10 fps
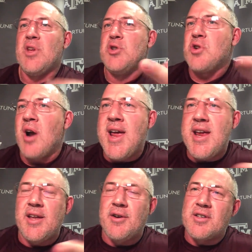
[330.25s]
Dre
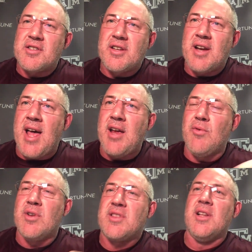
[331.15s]
enters tonight
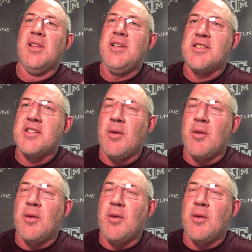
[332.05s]
with the least